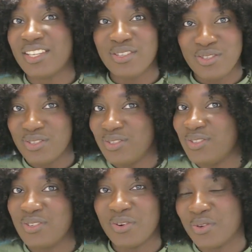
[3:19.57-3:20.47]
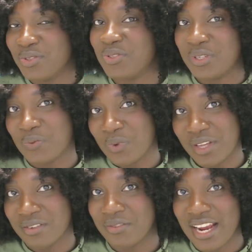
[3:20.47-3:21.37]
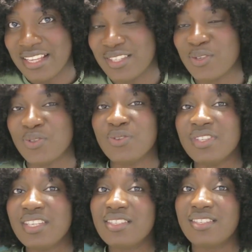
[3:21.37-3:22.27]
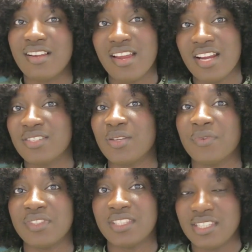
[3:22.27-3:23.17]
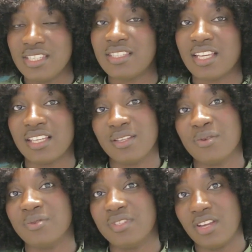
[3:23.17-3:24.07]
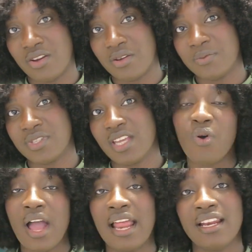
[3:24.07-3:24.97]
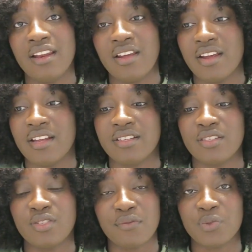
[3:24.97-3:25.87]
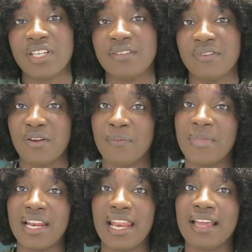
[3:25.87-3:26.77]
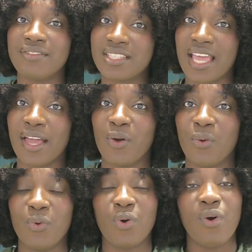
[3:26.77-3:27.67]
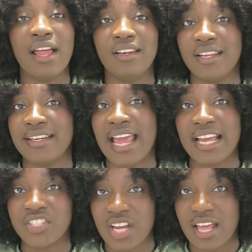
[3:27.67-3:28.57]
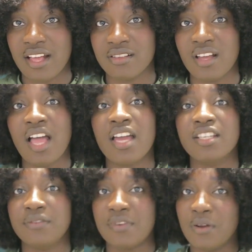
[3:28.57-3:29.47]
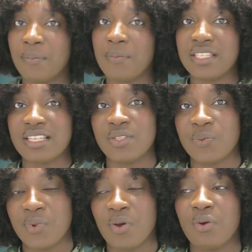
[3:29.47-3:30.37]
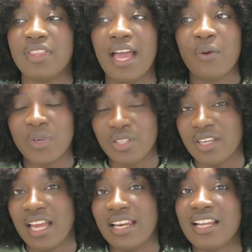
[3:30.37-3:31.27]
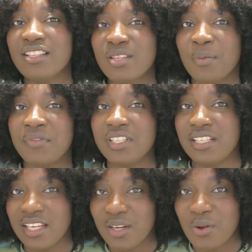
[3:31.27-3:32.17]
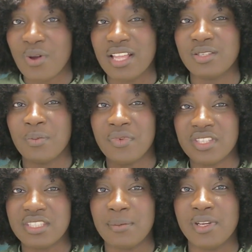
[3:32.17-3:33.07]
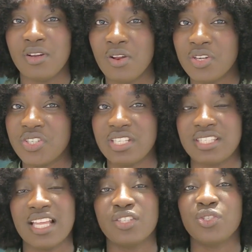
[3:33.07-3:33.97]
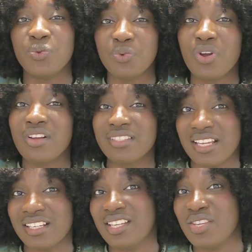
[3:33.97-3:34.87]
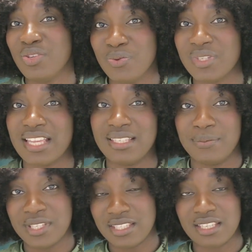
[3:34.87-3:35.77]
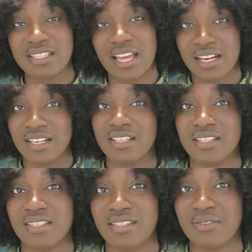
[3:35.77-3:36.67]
you're not doing well, right? So you need to learn some of these technical terms. Go and learn software development lifecycle, go and learn agile development as well. That way you can learn some of the lingo and some of the terminologies that you will constantly use as a business analyst.